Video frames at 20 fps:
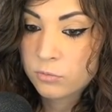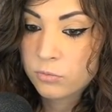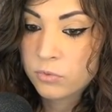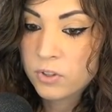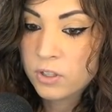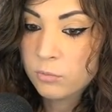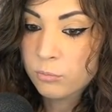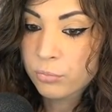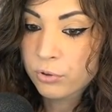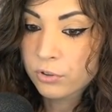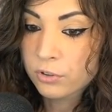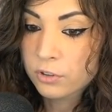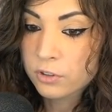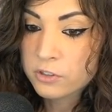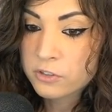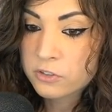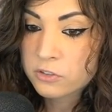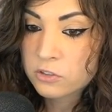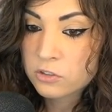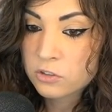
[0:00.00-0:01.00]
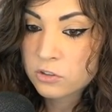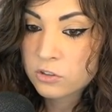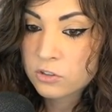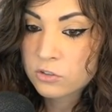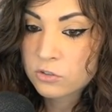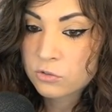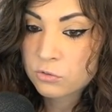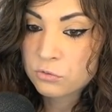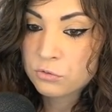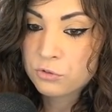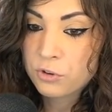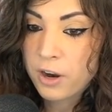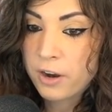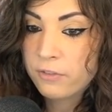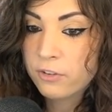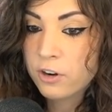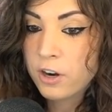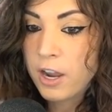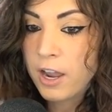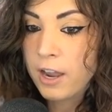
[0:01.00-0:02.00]
He pulls the
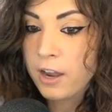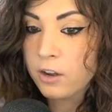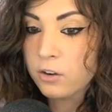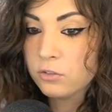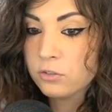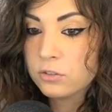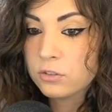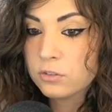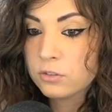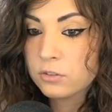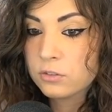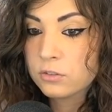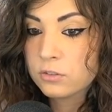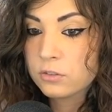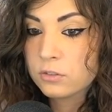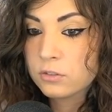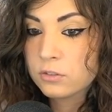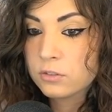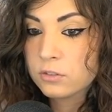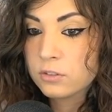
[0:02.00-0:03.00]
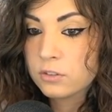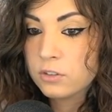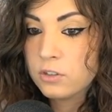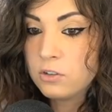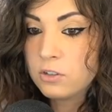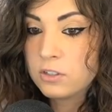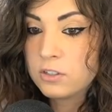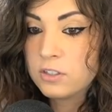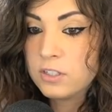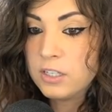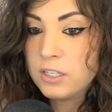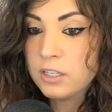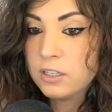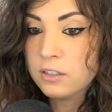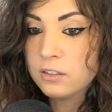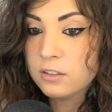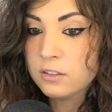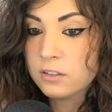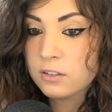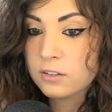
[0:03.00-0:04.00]
screwdriver out. You can see
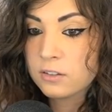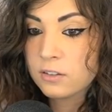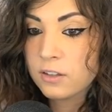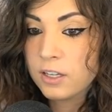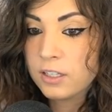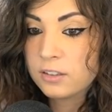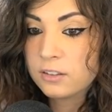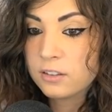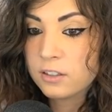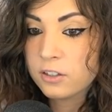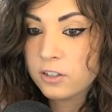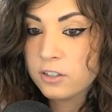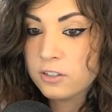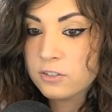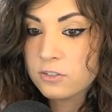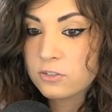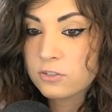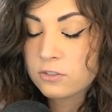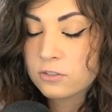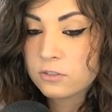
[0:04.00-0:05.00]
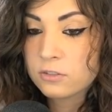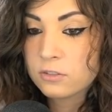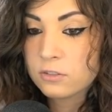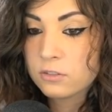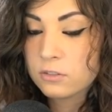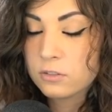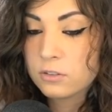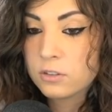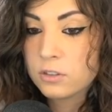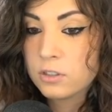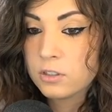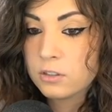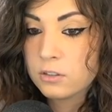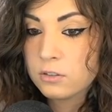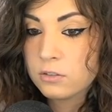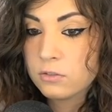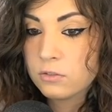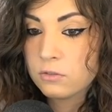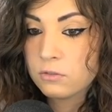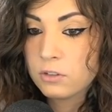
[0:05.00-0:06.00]
it. Like, there it is.
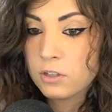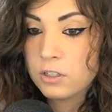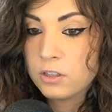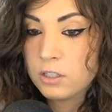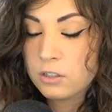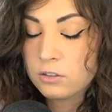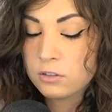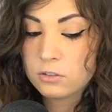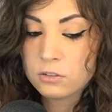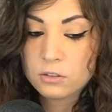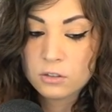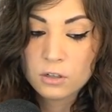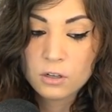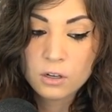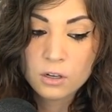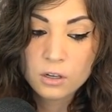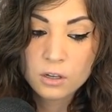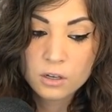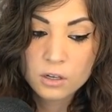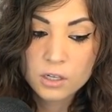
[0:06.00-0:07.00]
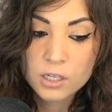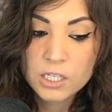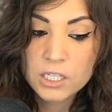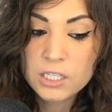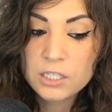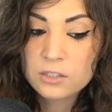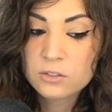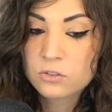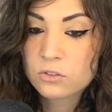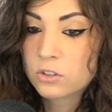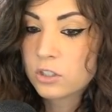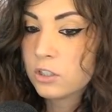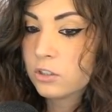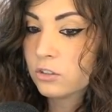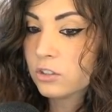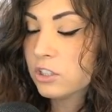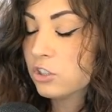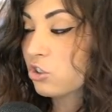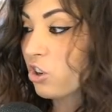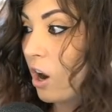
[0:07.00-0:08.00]
Right there. He's
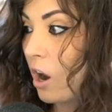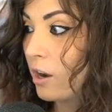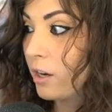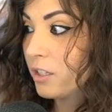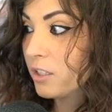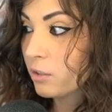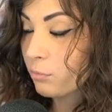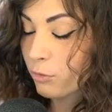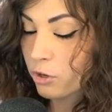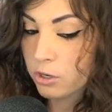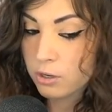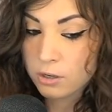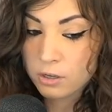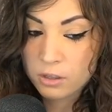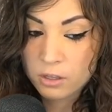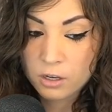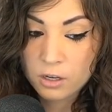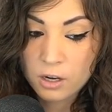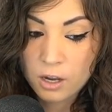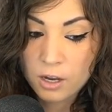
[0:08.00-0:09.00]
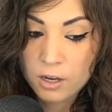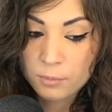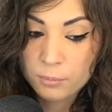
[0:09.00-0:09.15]
literally trying to murder the cop.